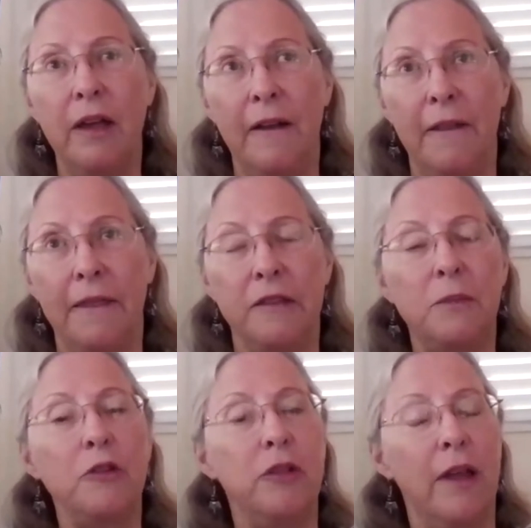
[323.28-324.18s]
the
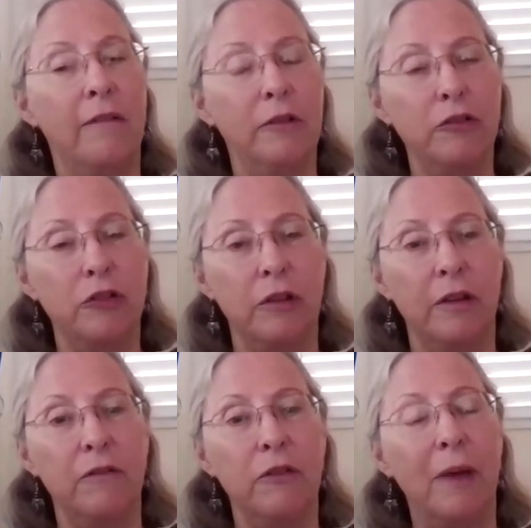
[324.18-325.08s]
spiritual evolution
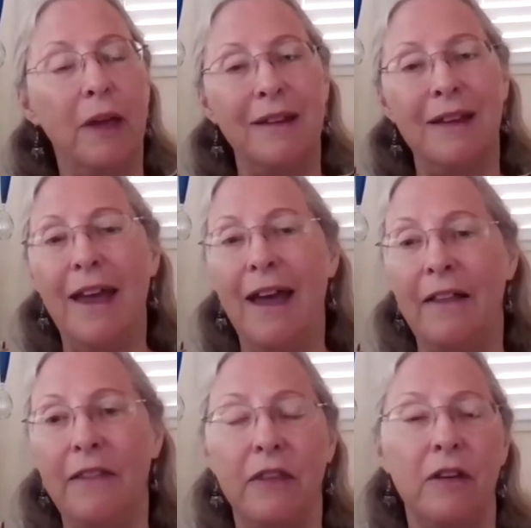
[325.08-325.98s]
of humanity
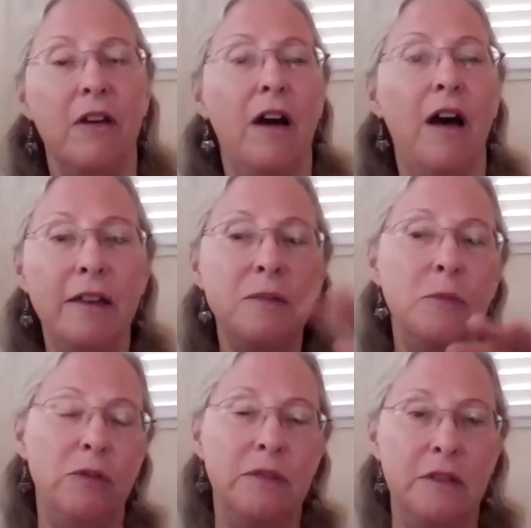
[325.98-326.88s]
and the
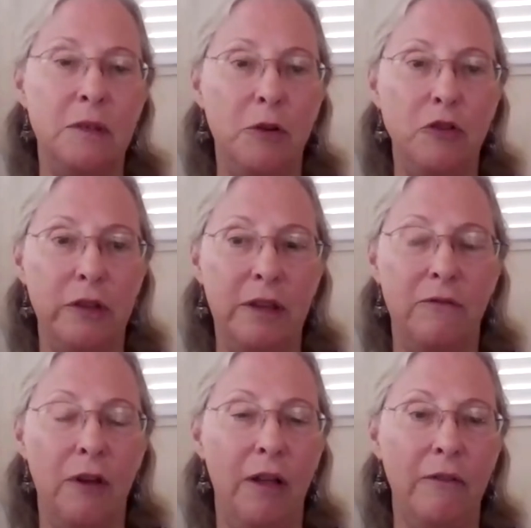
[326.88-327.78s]
cosmos as spiritually
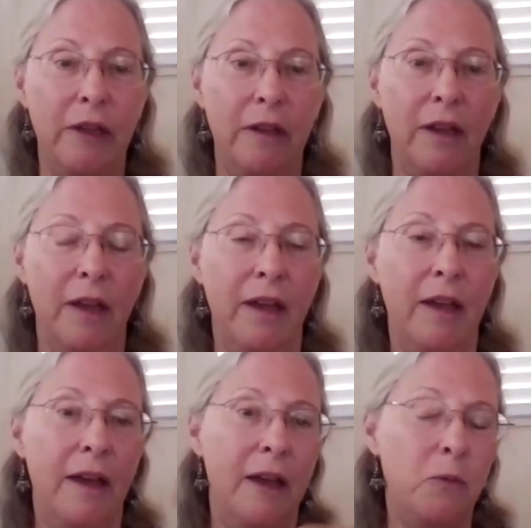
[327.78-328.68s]
evolving.
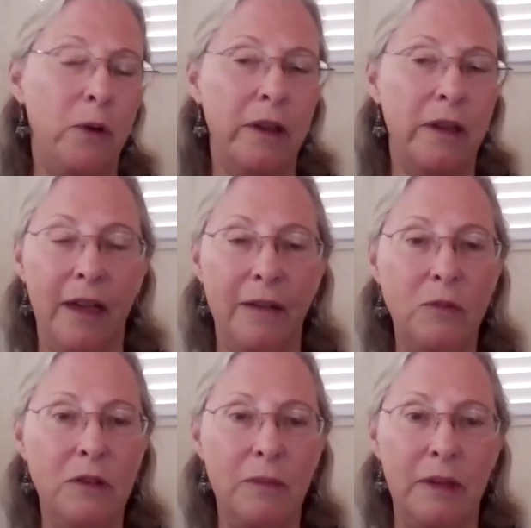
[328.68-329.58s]
And what came
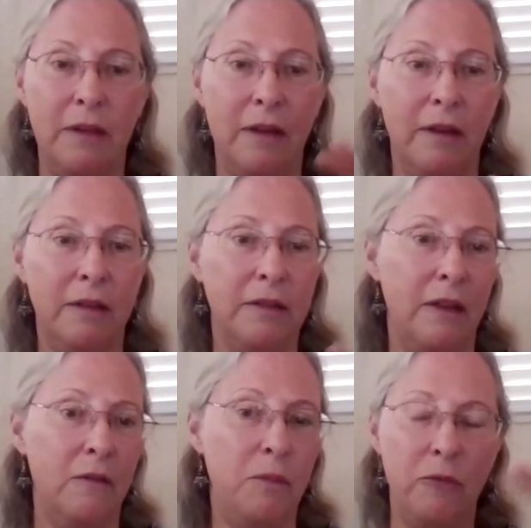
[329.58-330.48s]
to me as
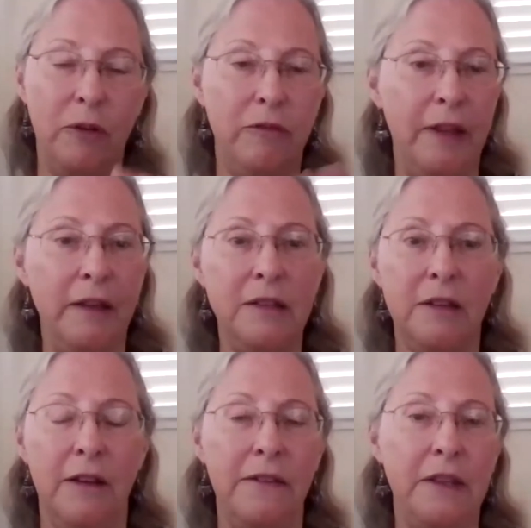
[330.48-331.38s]
I've been
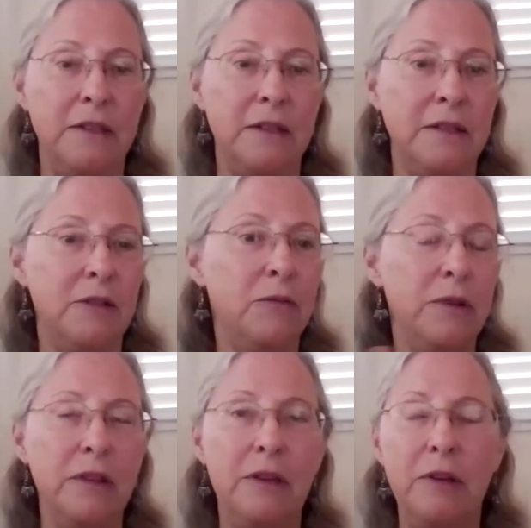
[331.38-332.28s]
reflecting on this is that
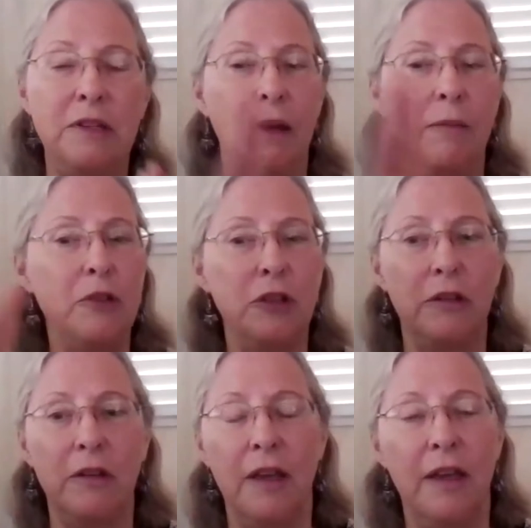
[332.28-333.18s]
really
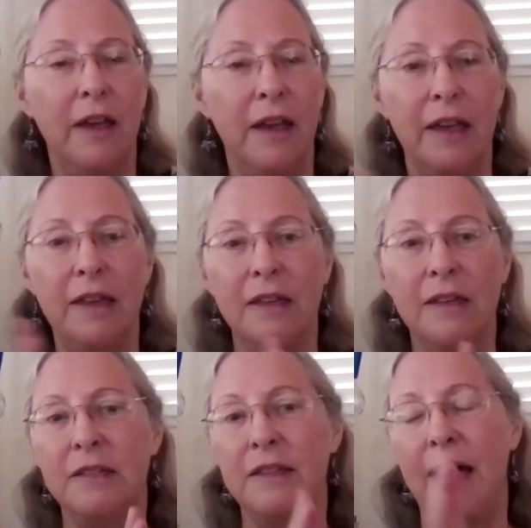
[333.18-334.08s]
redemption
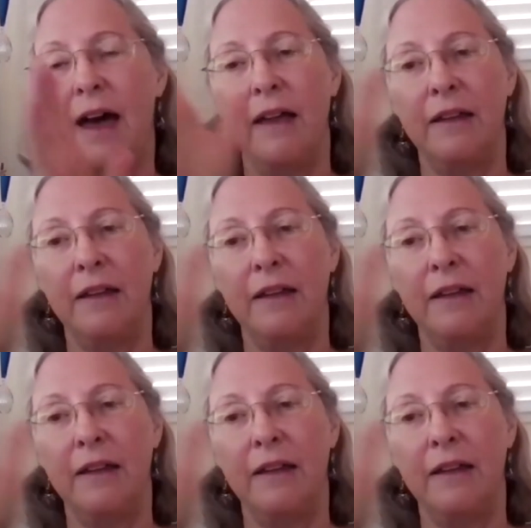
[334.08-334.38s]
is that